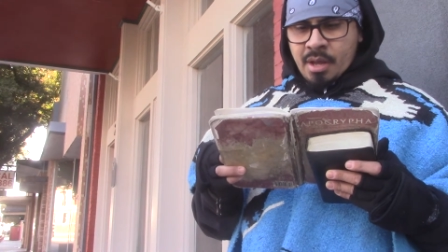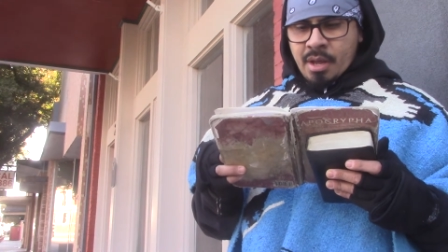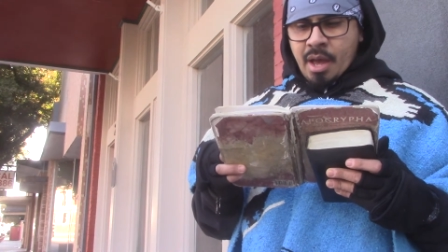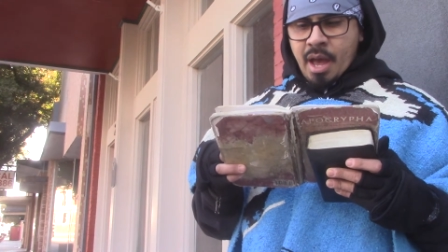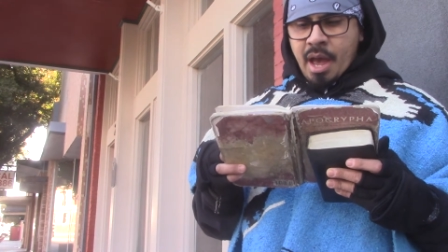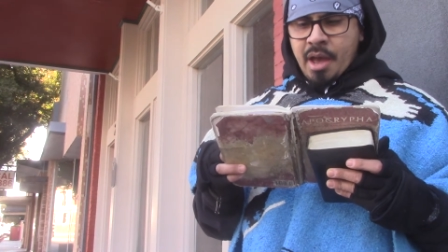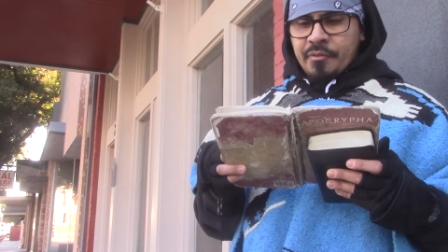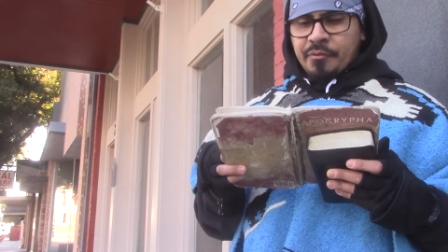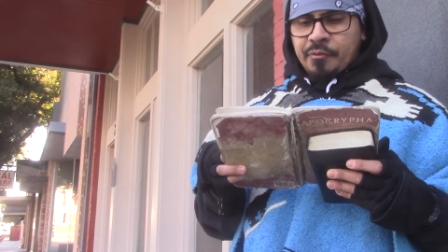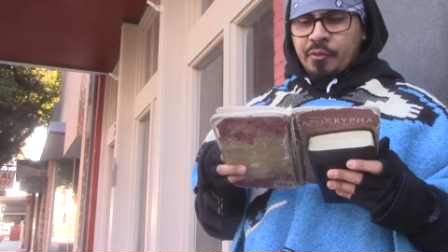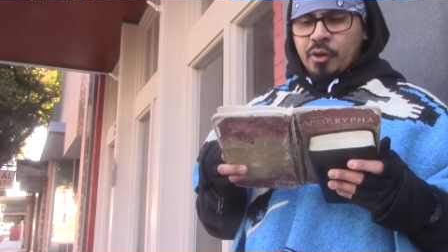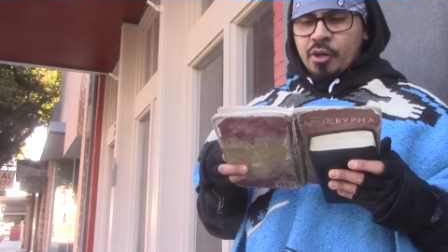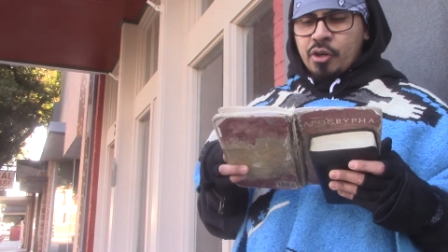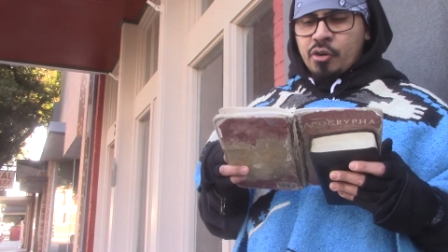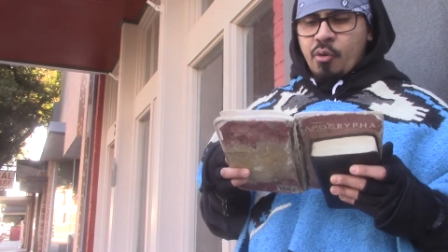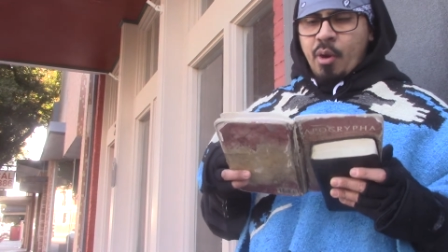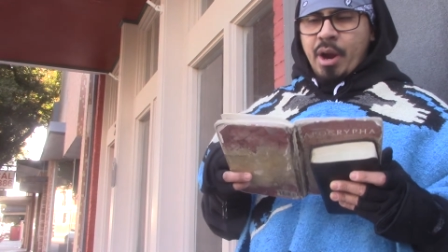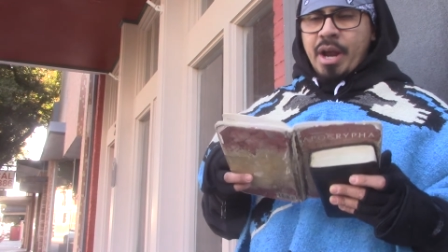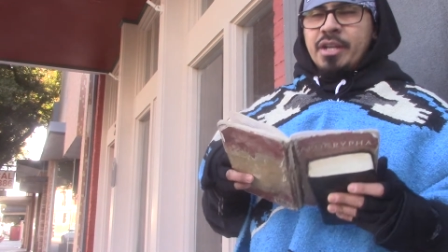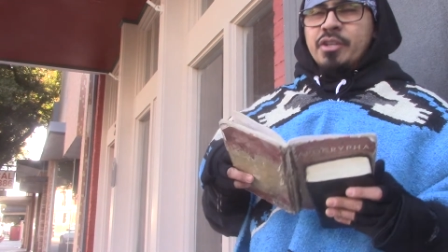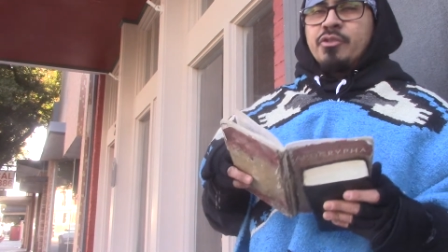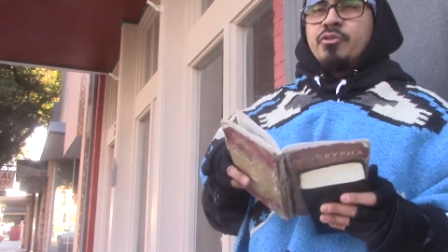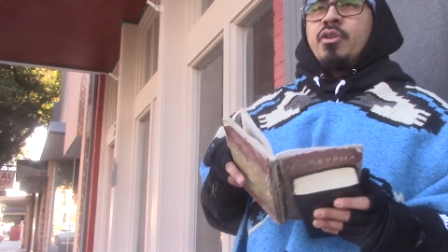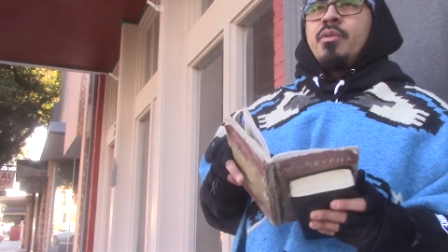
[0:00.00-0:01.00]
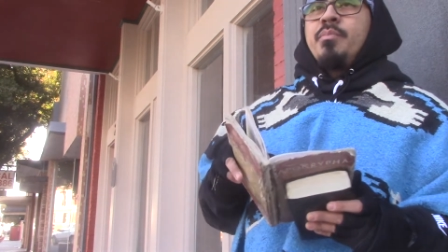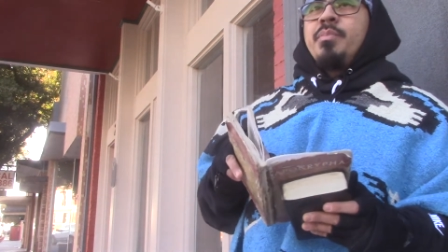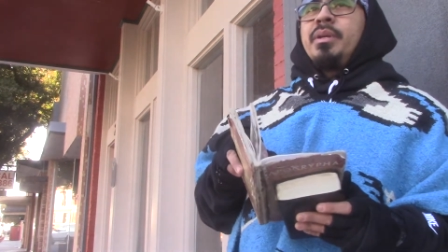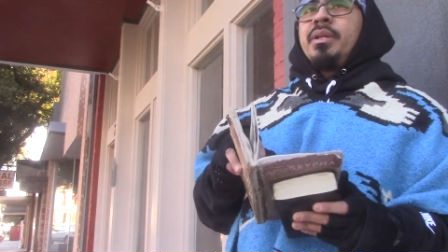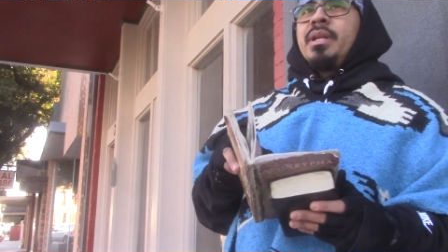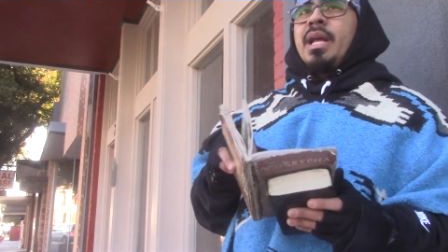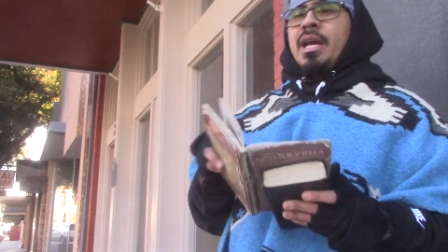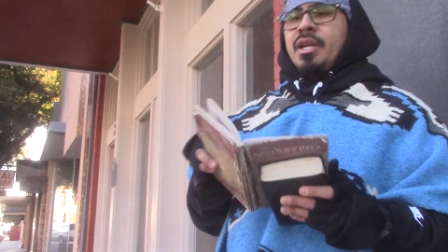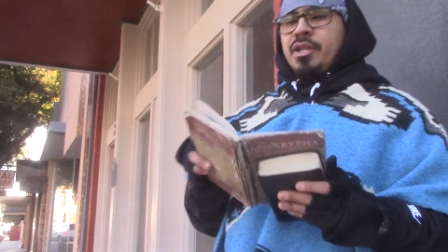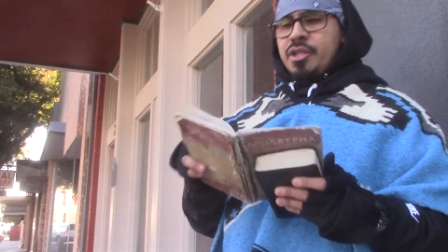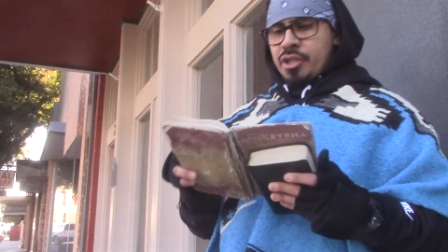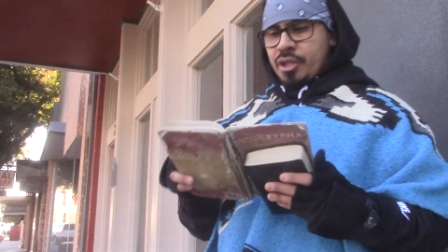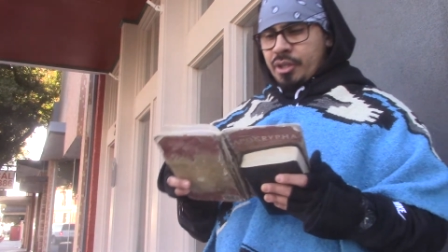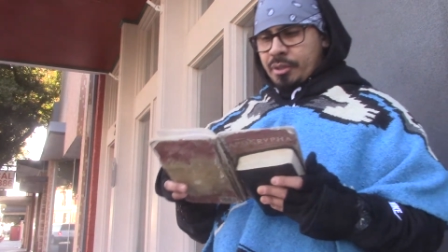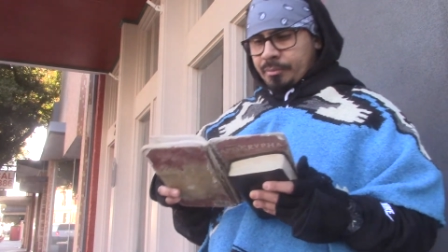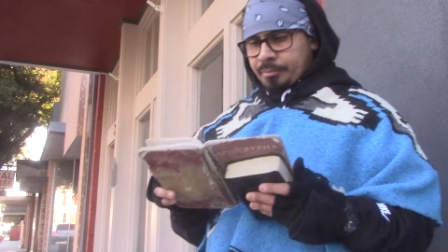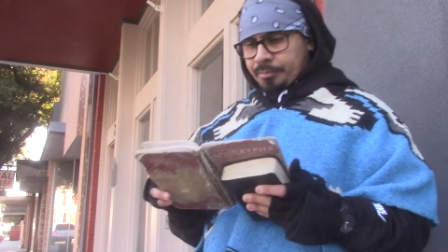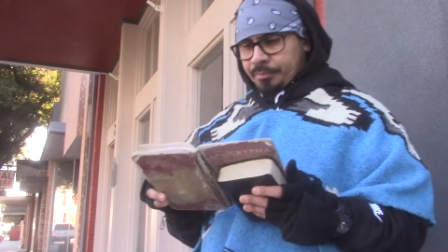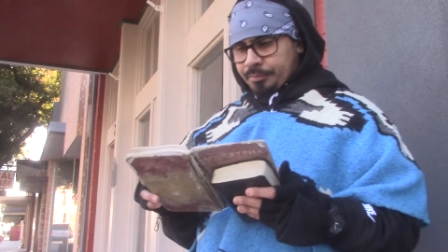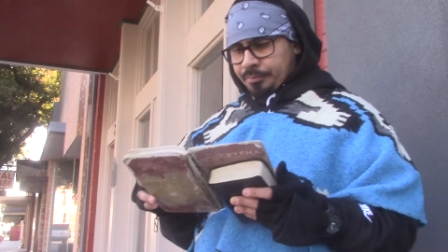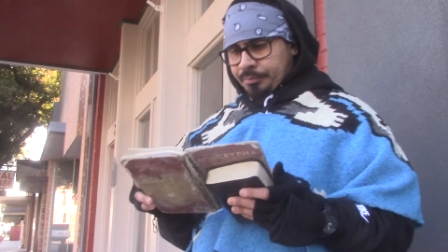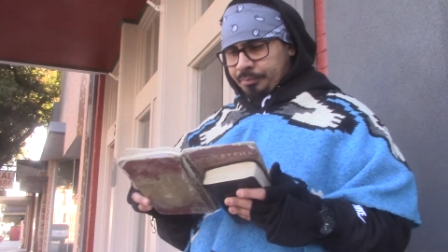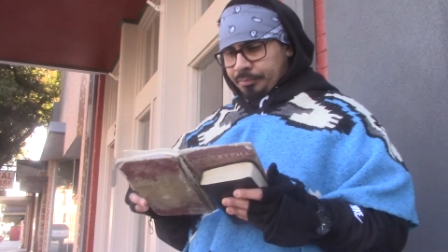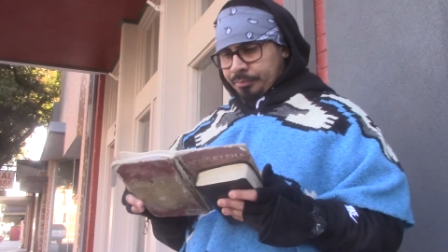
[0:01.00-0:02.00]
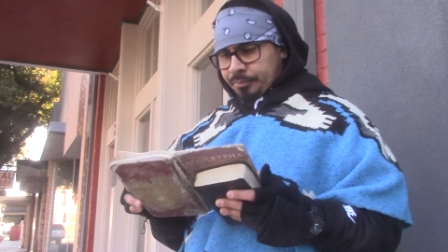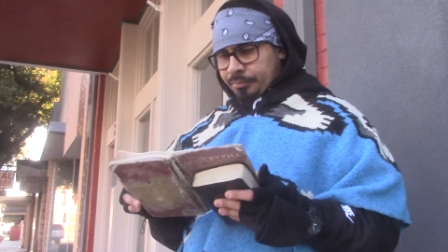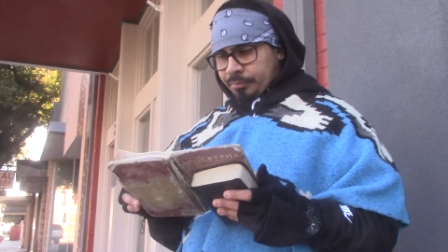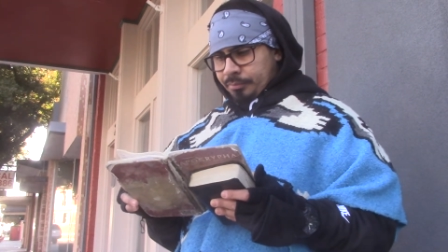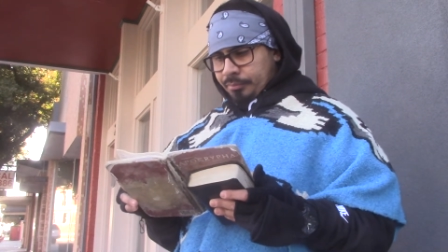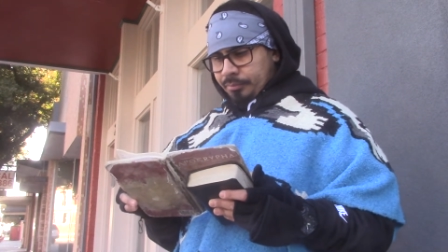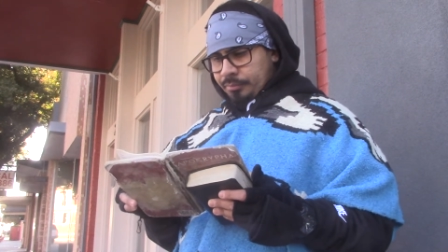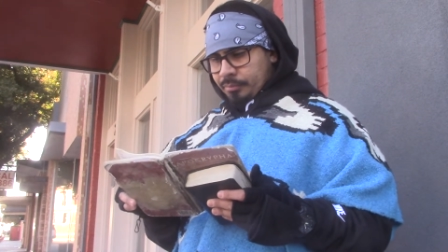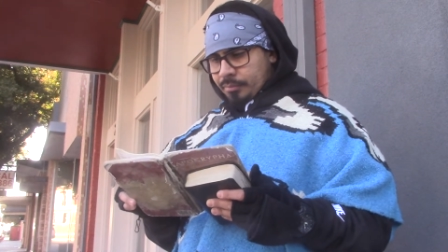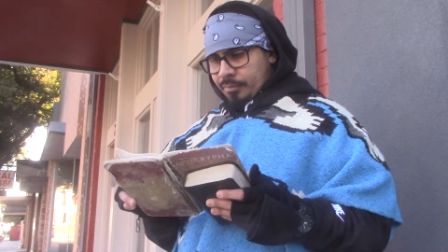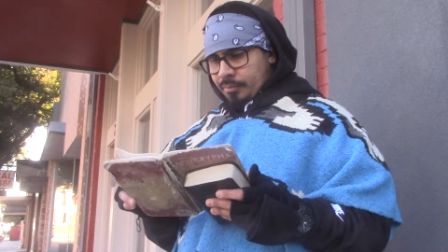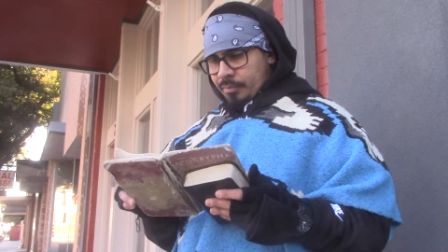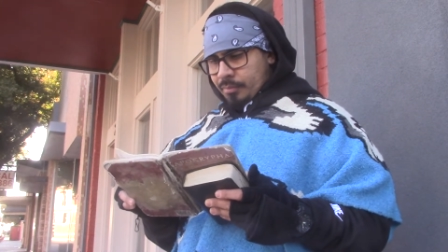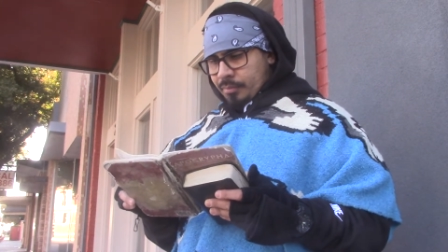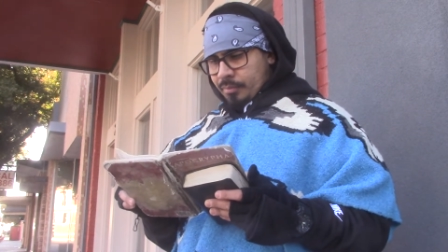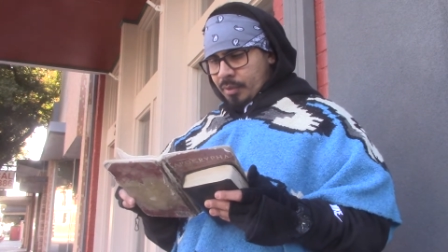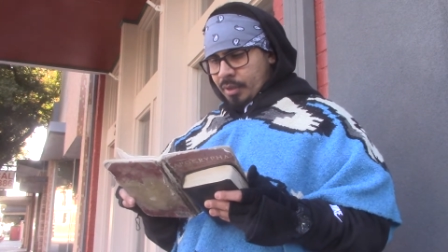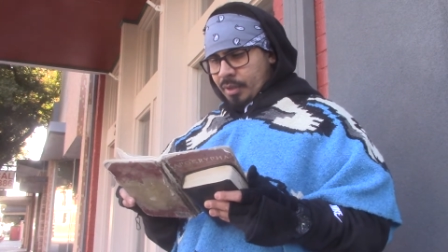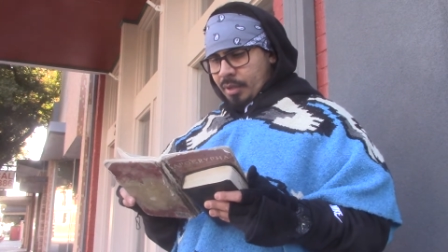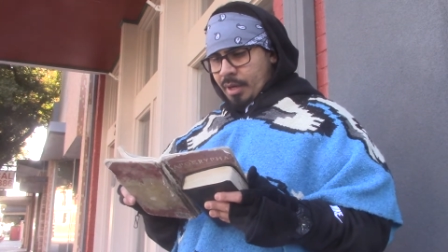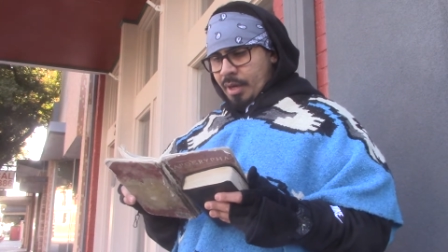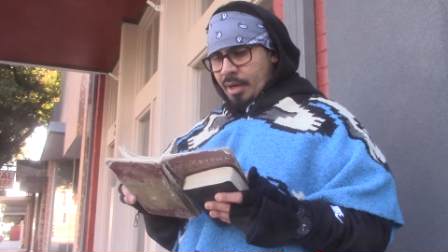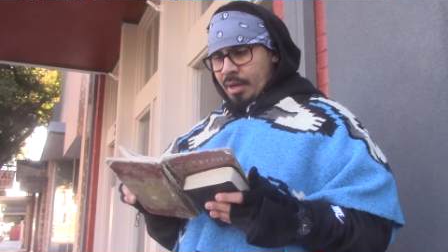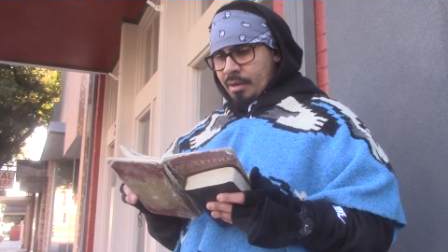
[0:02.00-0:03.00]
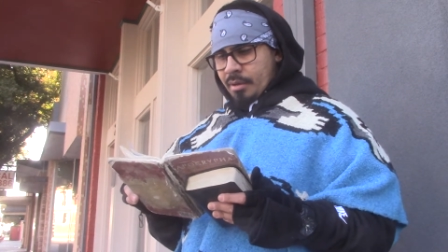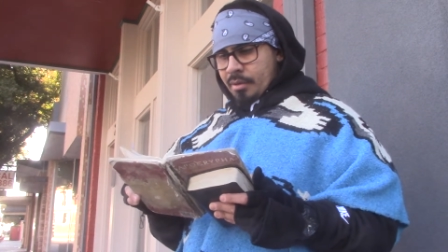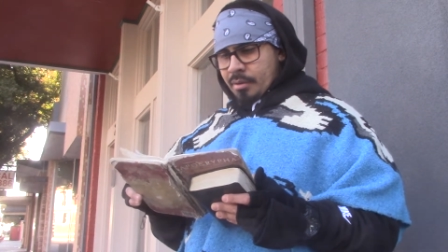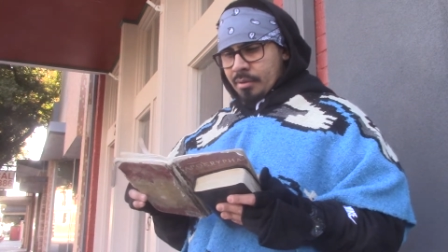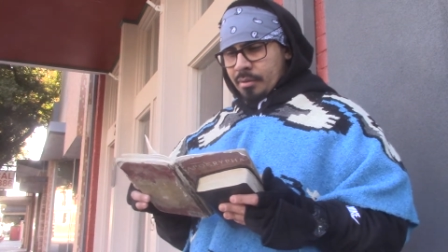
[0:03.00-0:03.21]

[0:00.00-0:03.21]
and for great tribulation. Okay?